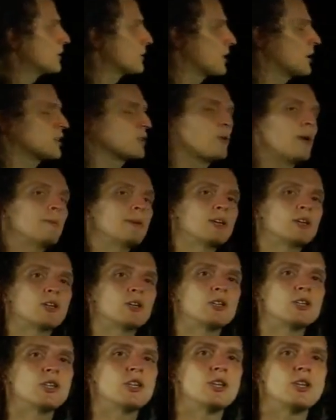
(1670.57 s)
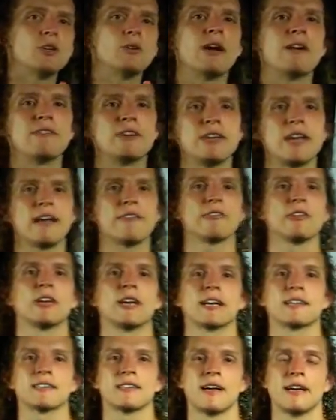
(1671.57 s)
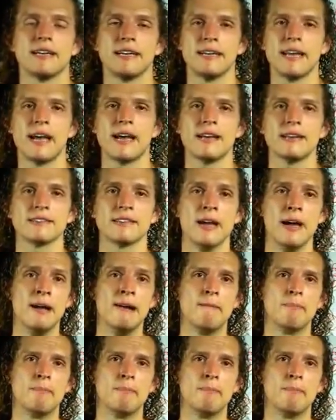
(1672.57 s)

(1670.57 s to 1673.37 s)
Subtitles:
So here's what I'm going to encourage you to do every day for the next 90 days.